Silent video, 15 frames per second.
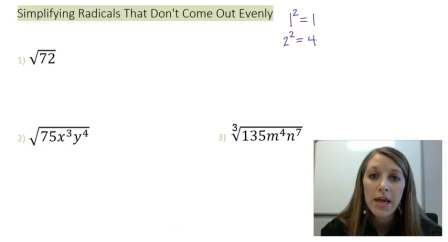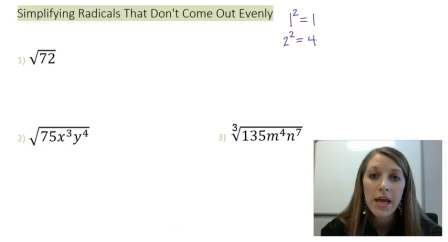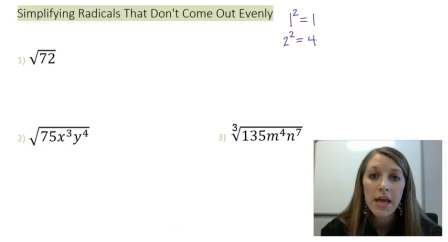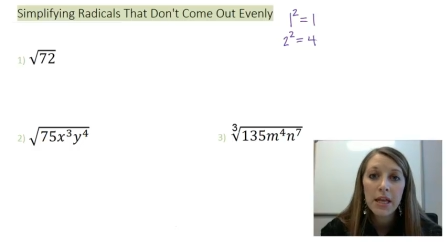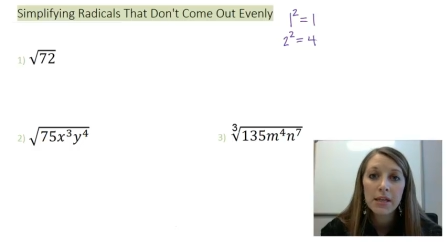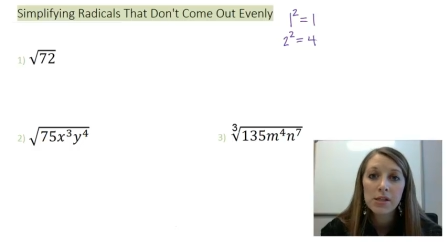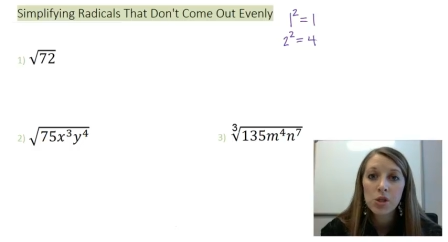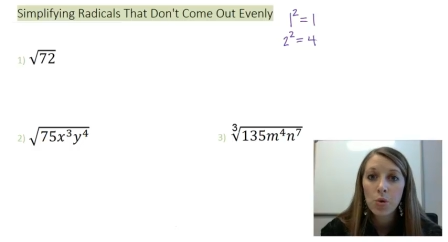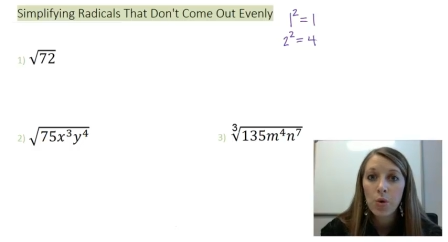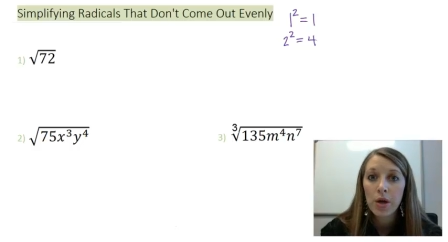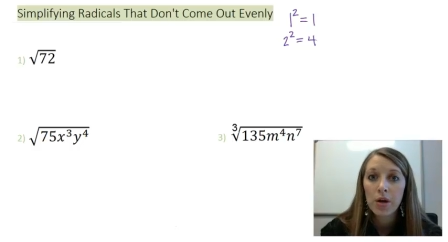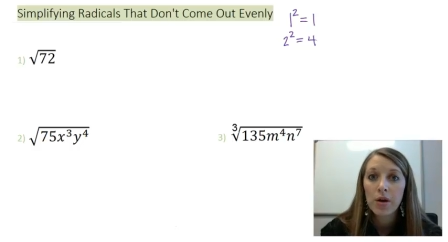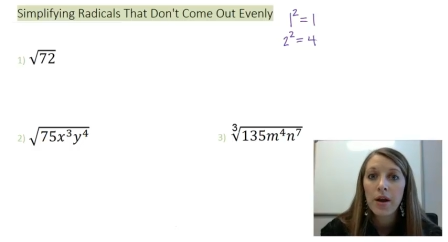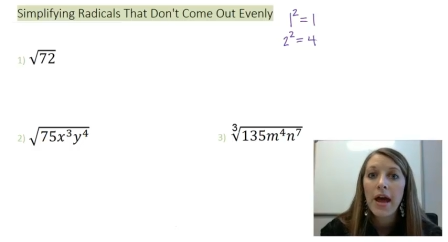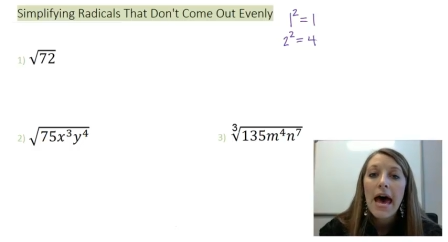10
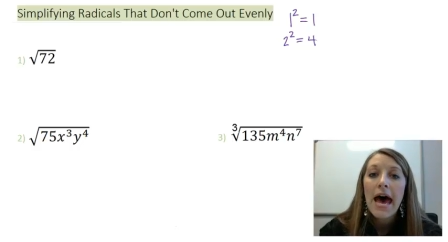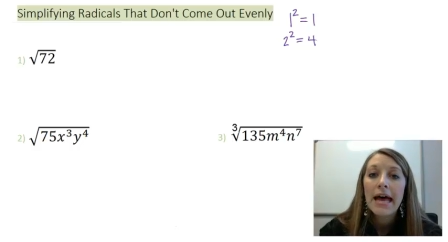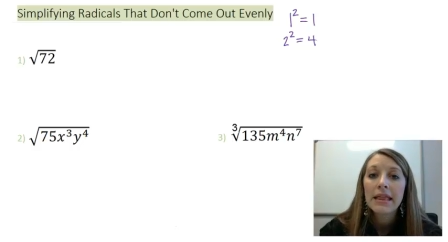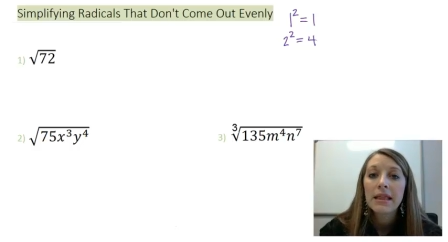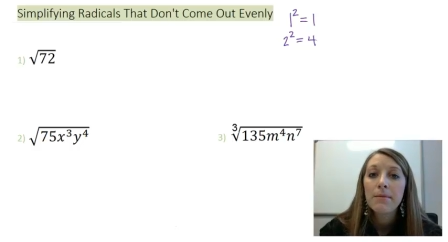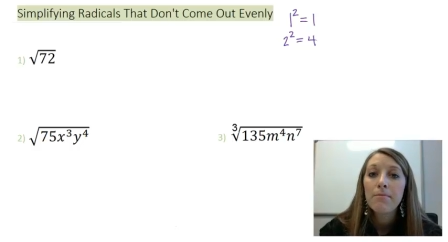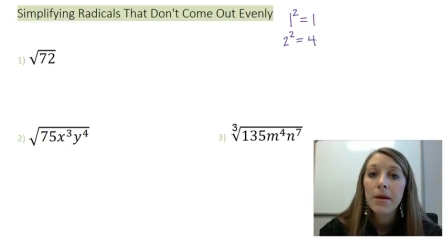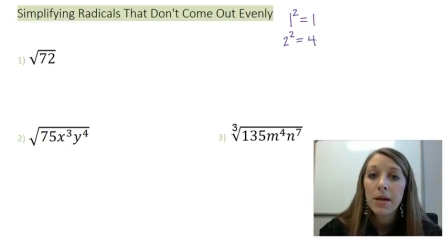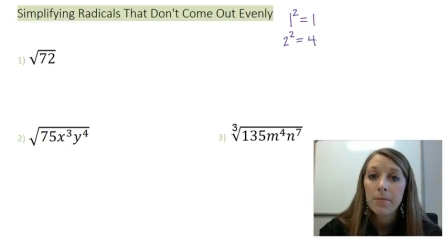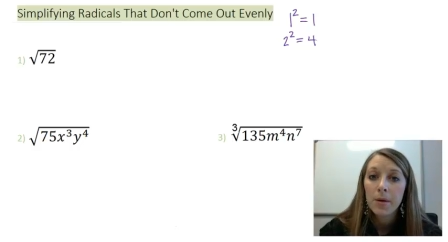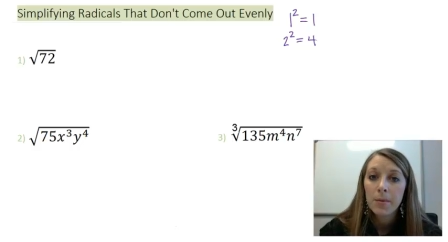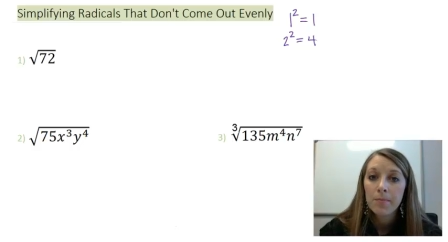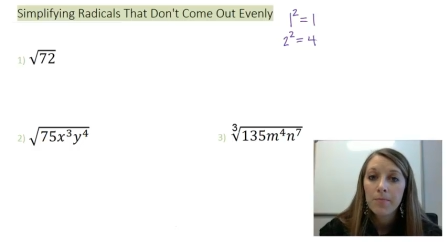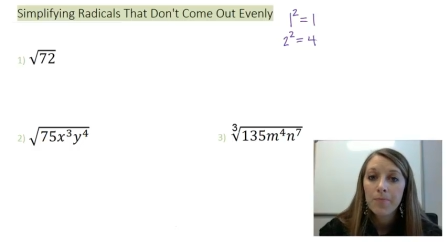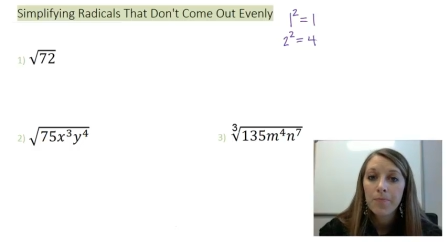squares at the
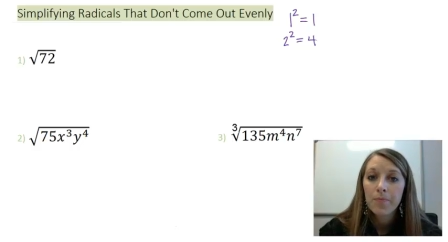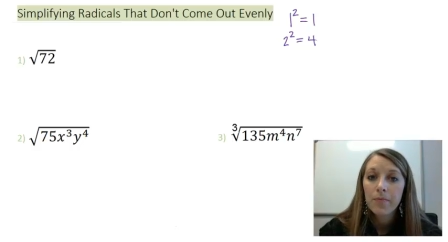minimum.